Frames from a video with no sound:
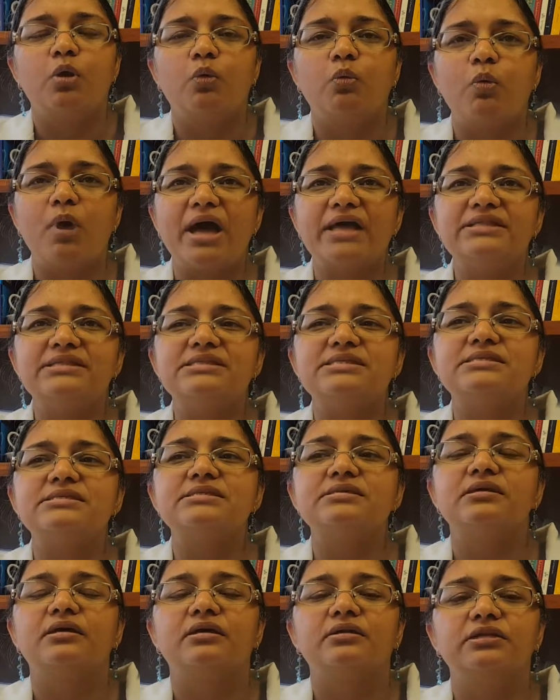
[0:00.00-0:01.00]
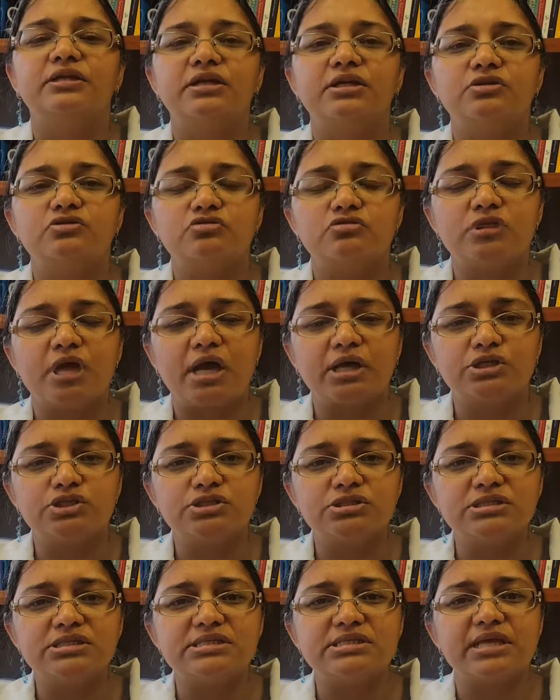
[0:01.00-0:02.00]
Once the
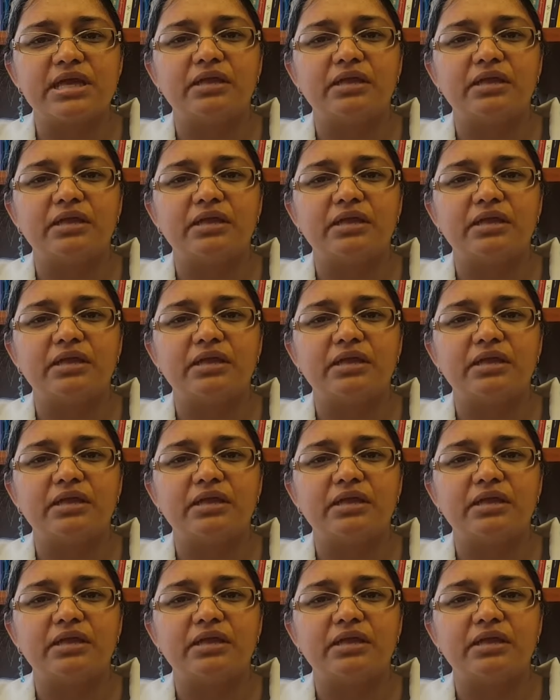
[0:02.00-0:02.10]
introductions